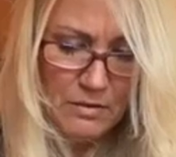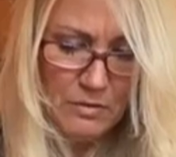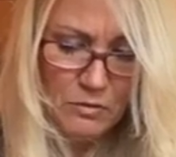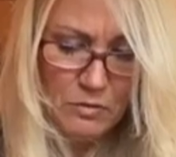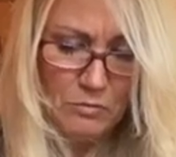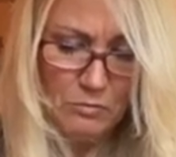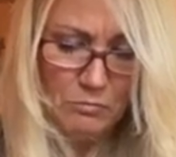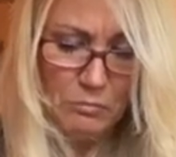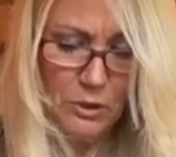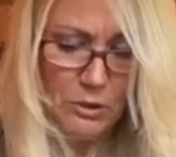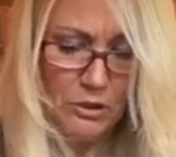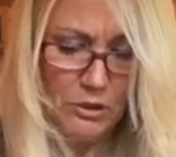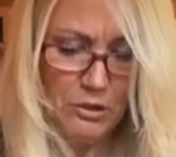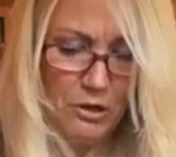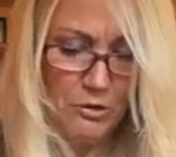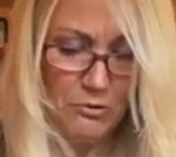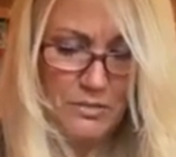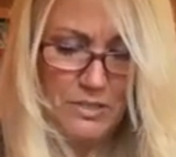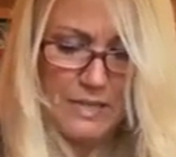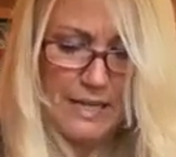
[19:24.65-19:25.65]
nothing there
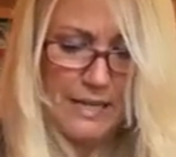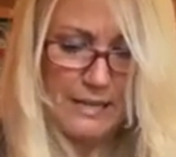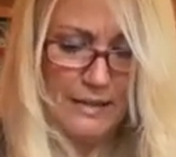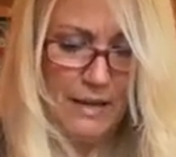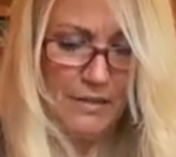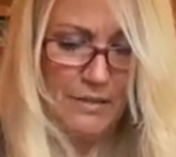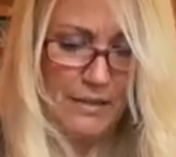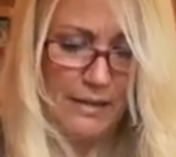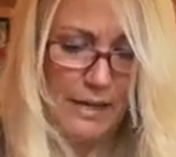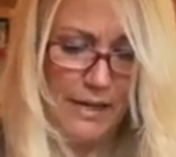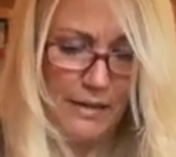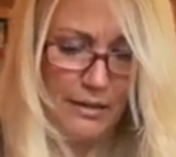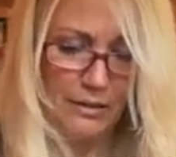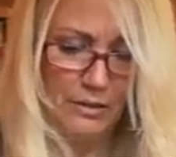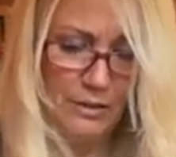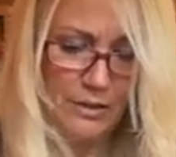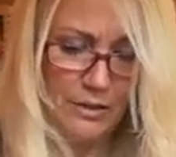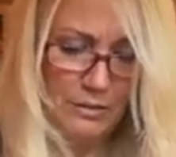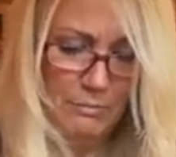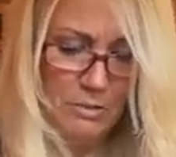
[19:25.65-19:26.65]
most of the time.
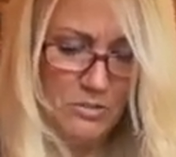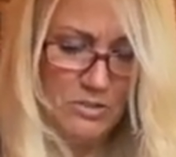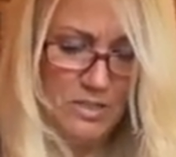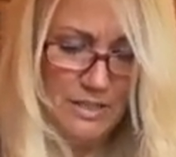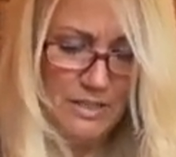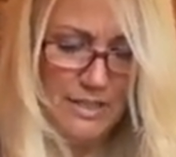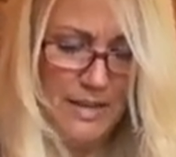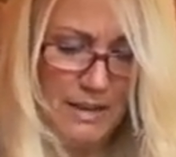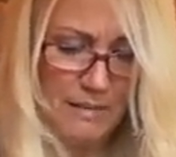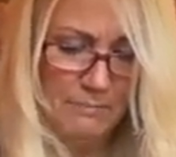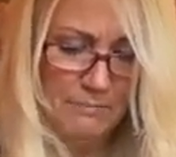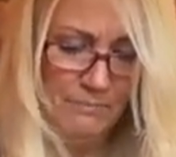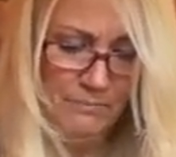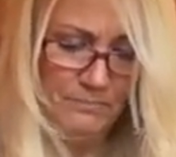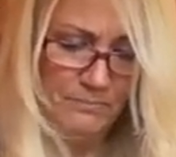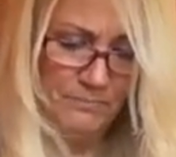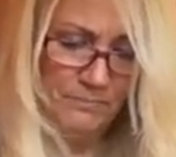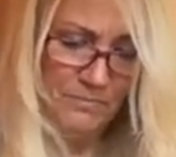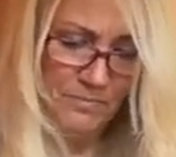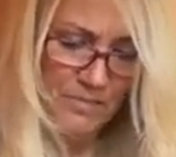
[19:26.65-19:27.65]

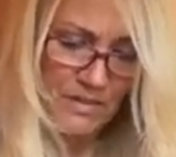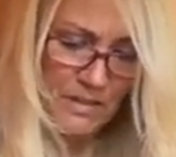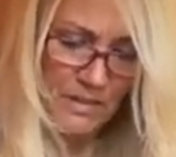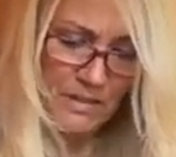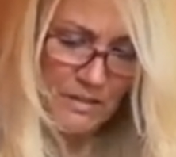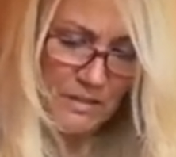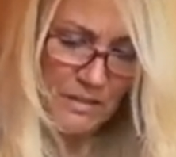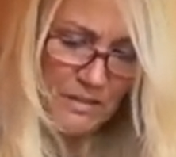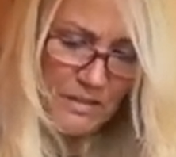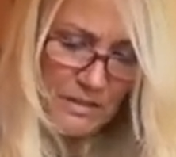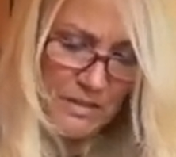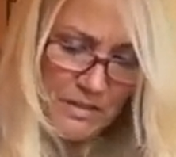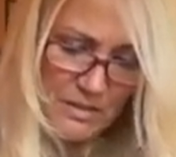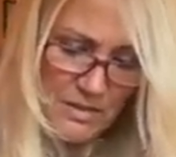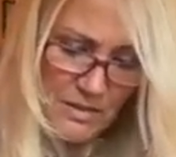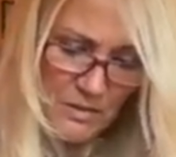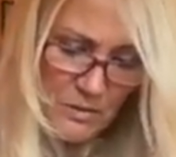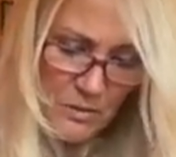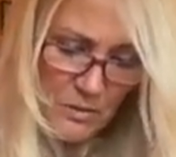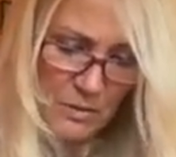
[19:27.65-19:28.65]
So
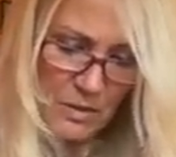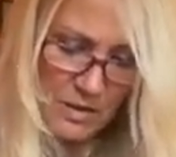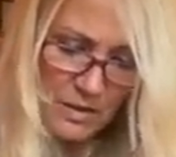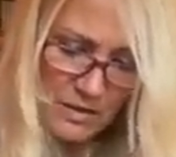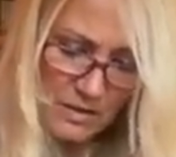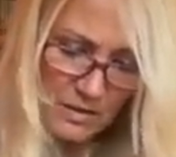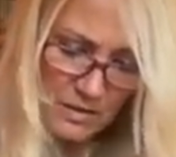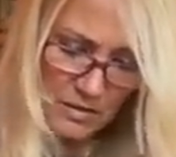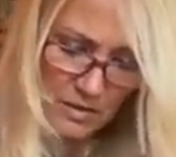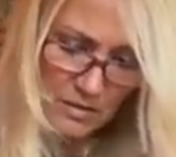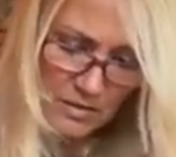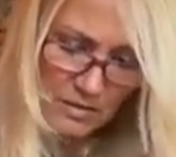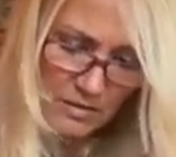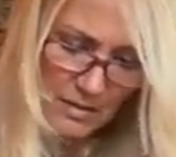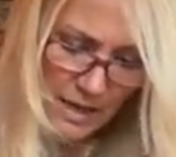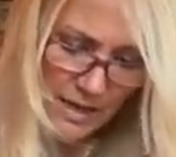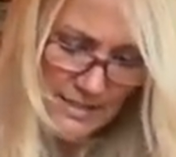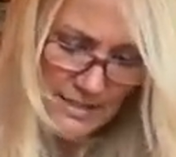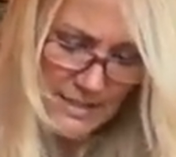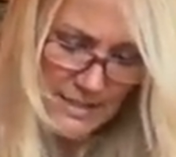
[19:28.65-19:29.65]
that stinks. But
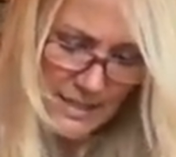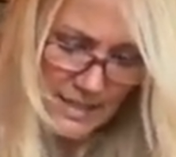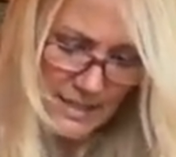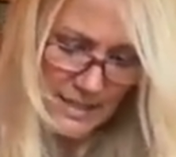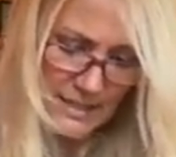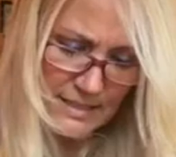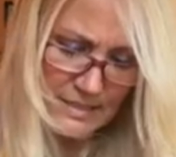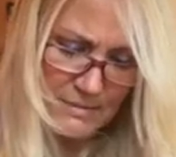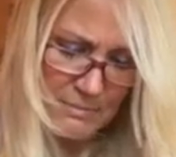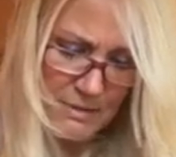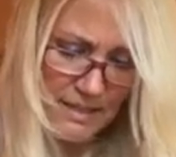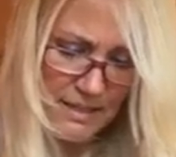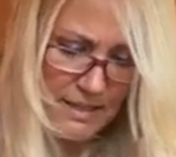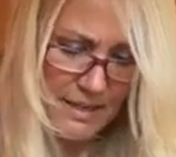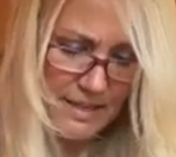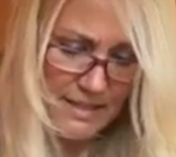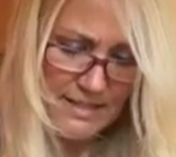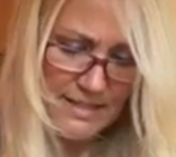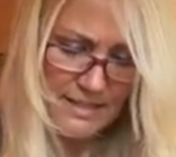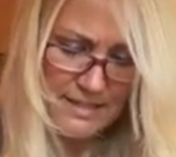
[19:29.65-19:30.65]
it's terrible being
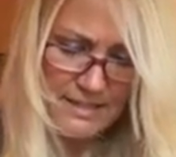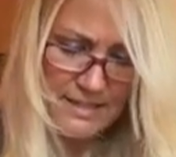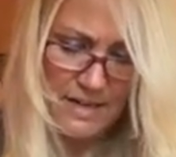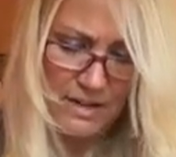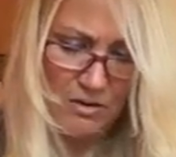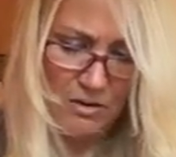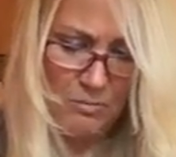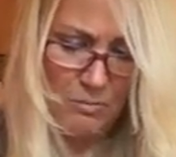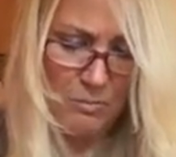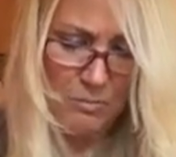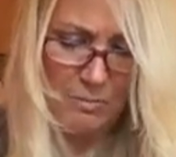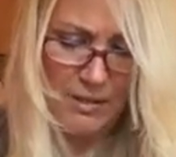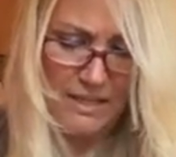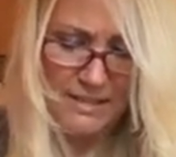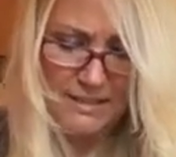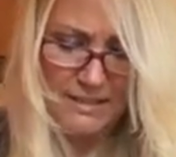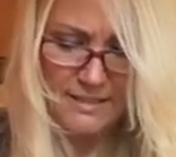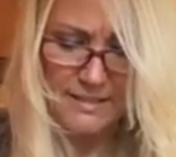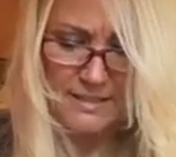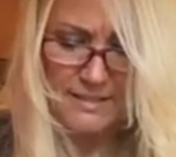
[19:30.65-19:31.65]
this stuffy. I
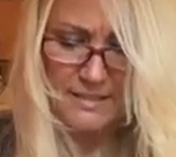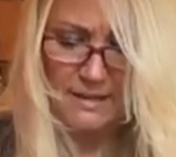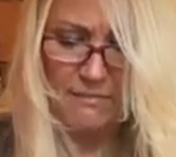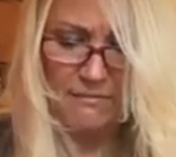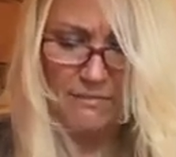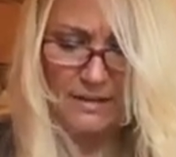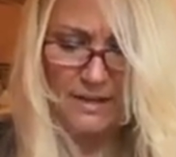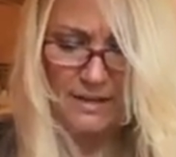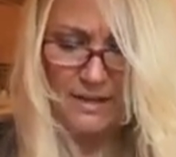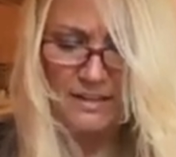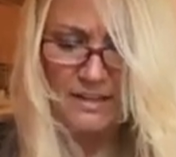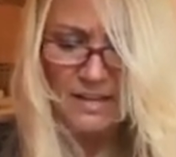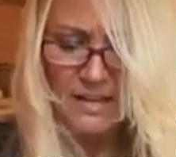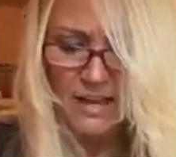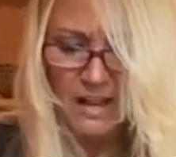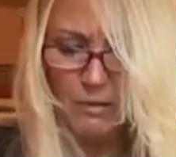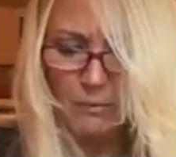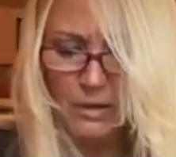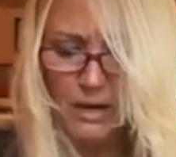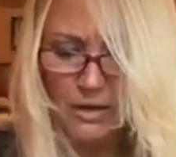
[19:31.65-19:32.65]
went out yesterday with the
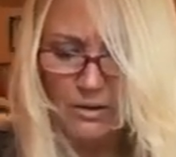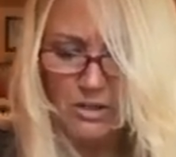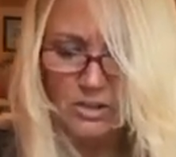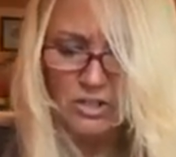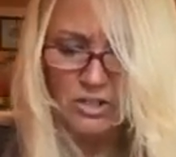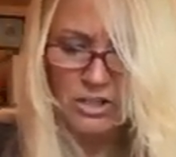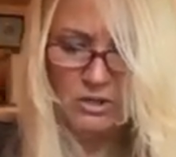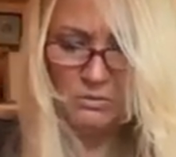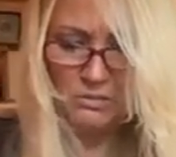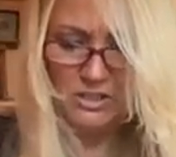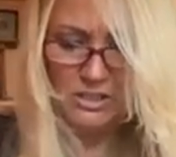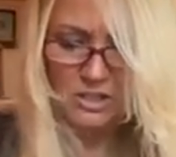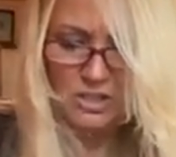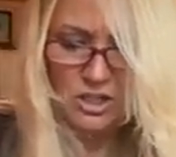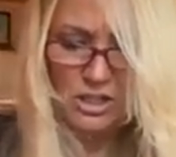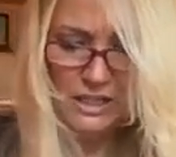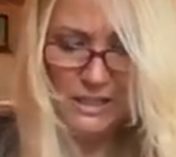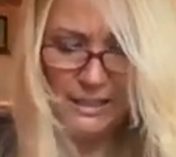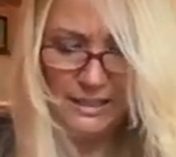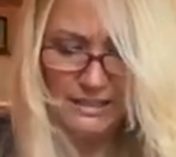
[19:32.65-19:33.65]
chickens when I was
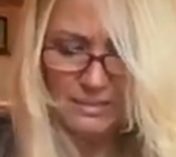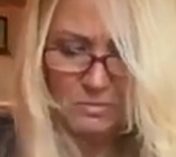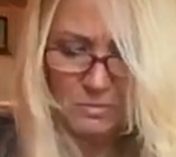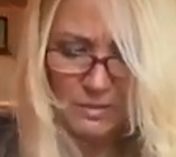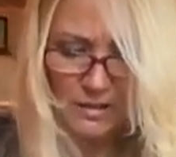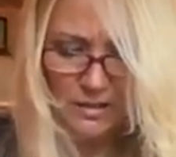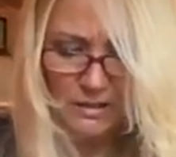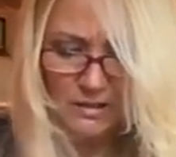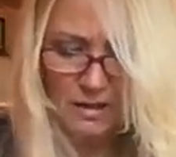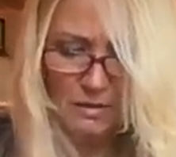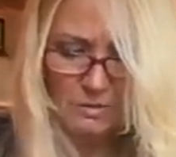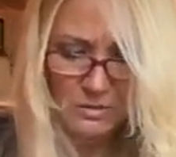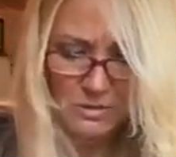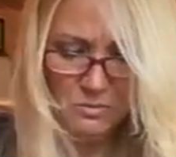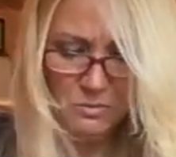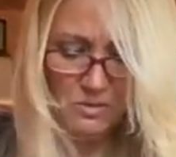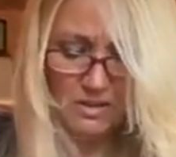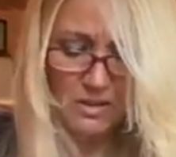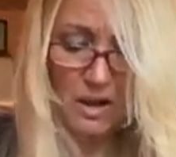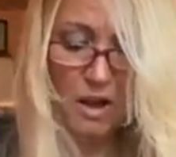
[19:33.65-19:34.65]
with y'all
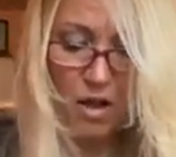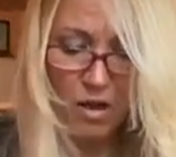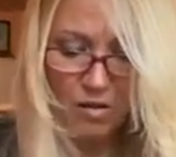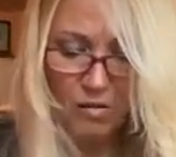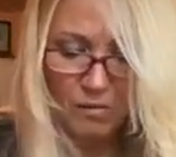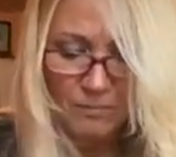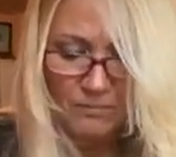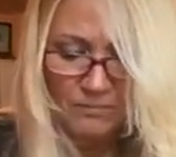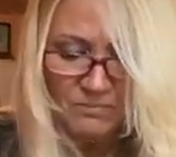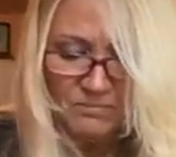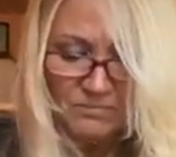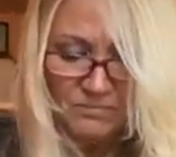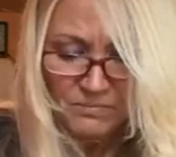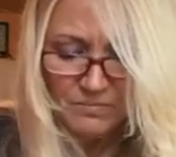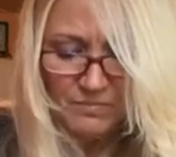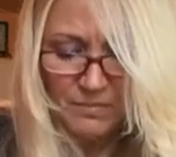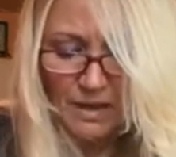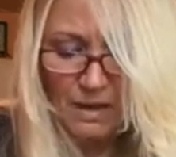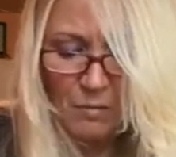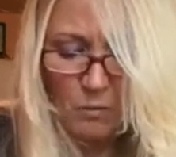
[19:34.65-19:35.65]
and walked around the
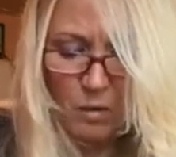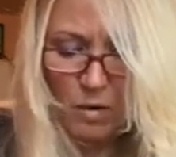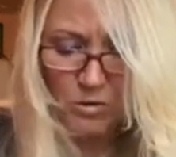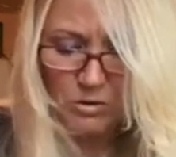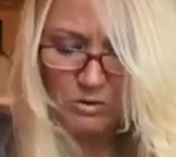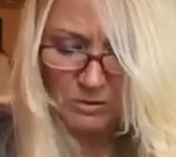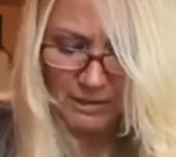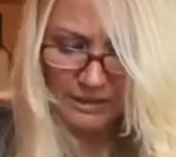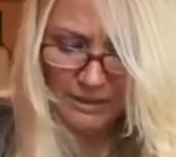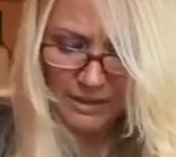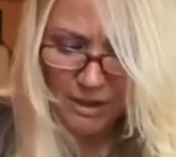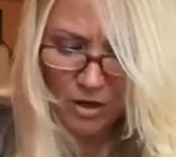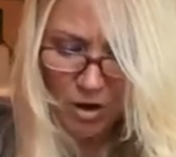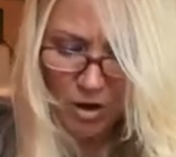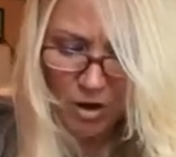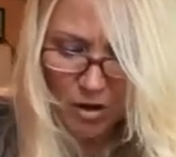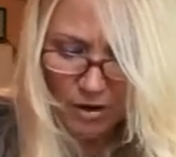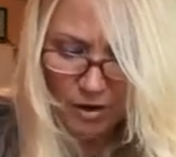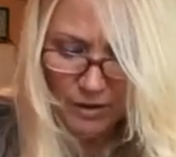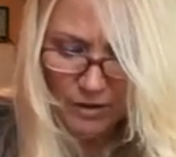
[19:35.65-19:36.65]
yard,
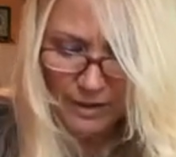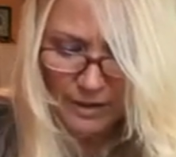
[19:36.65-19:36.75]
and,